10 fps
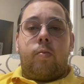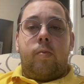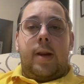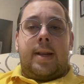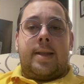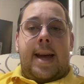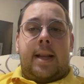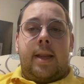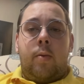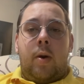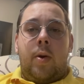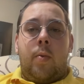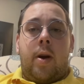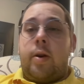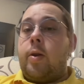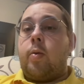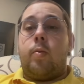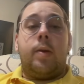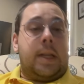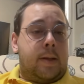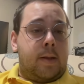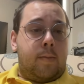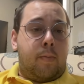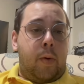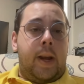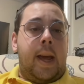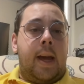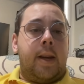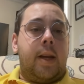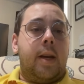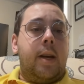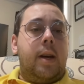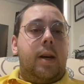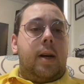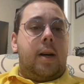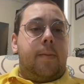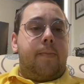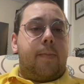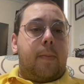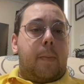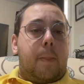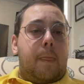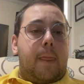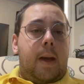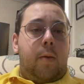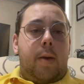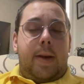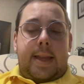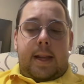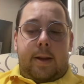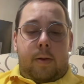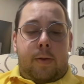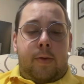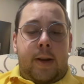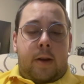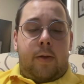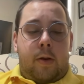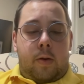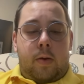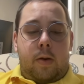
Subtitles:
exactly what we want to do. It's pretty handy. I want to make that a little thicker though.